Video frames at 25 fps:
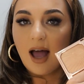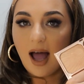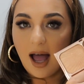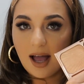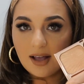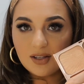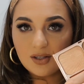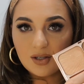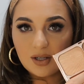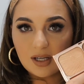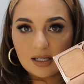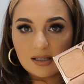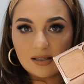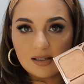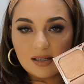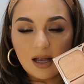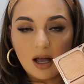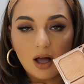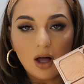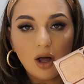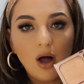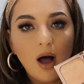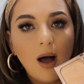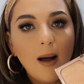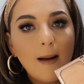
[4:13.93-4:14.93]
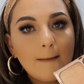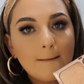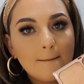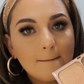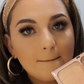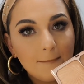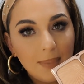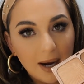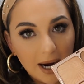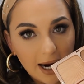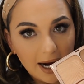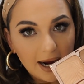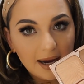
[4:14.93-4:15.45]
As you can tell
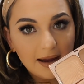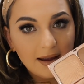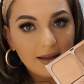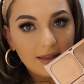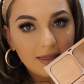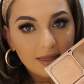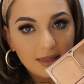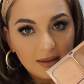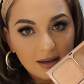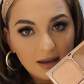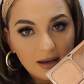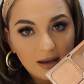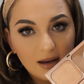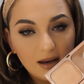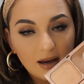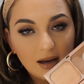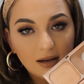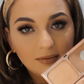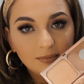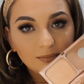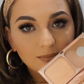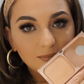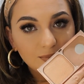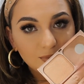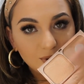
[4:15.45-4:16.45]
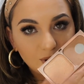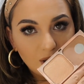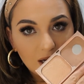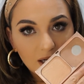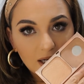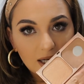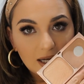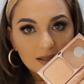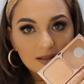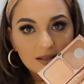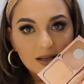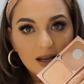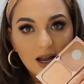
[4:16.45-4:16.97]
by the
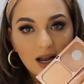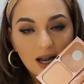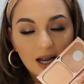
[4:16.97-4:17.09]
product.